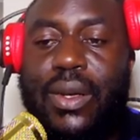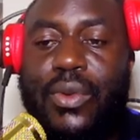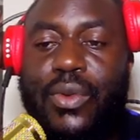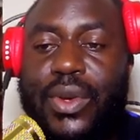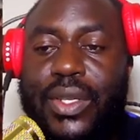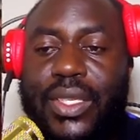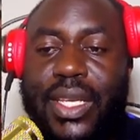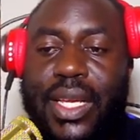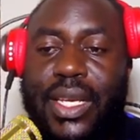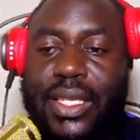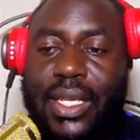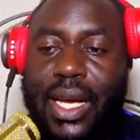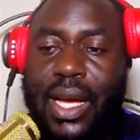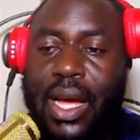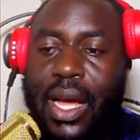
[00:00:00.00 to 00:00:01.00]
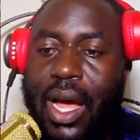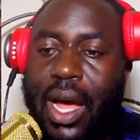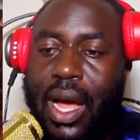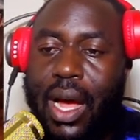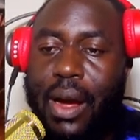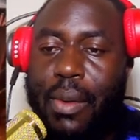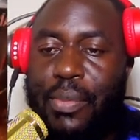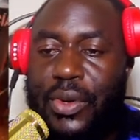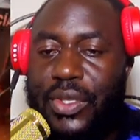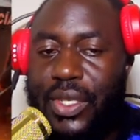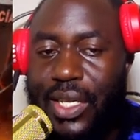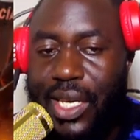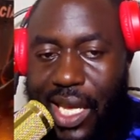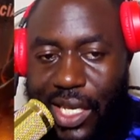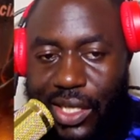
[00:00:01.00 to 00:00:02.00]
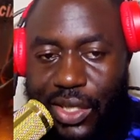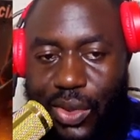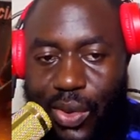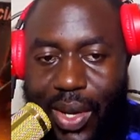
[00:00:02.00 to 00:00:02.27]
recent presidential